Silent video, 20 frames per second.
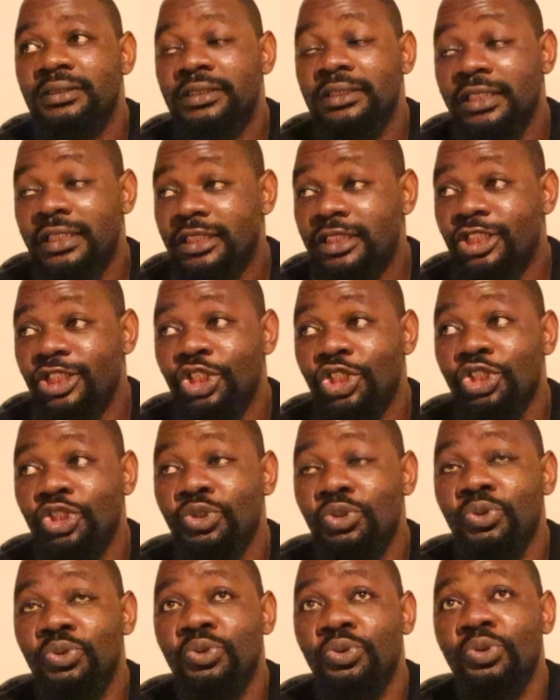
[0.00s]
teaching
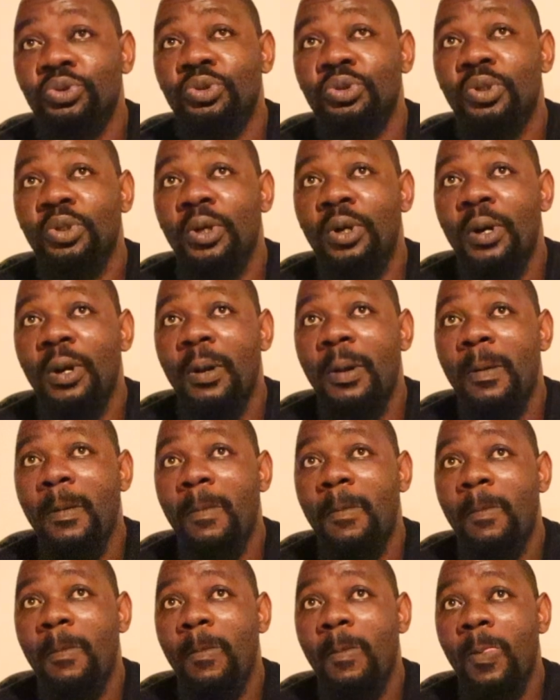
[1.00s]
you
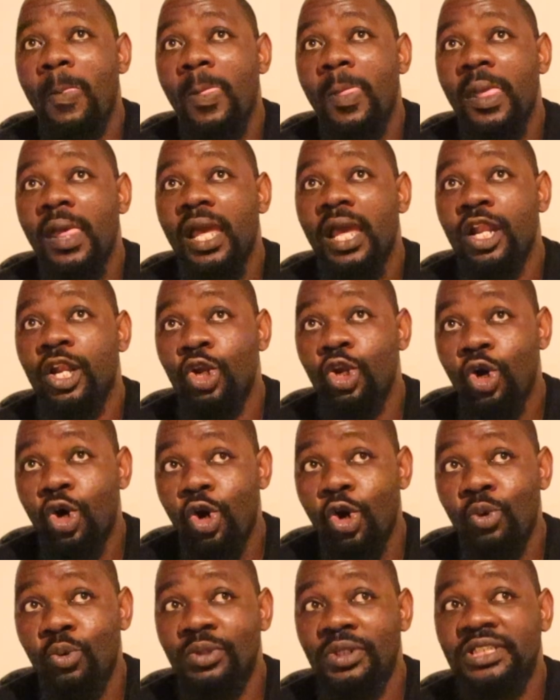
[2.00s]
a
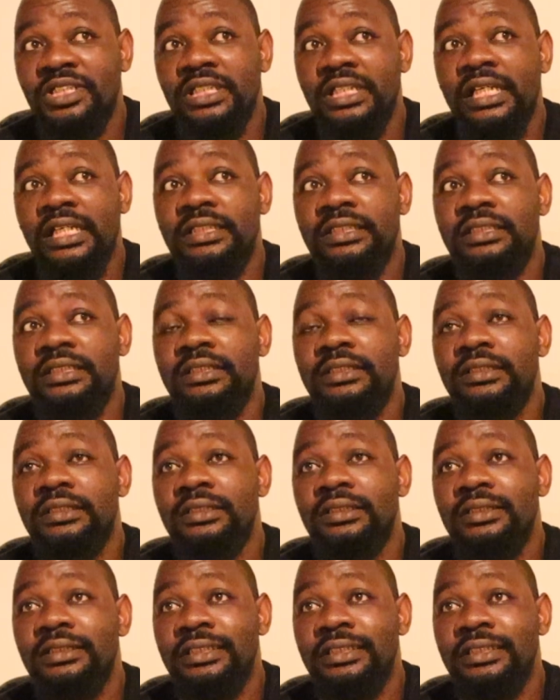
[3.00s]
law which is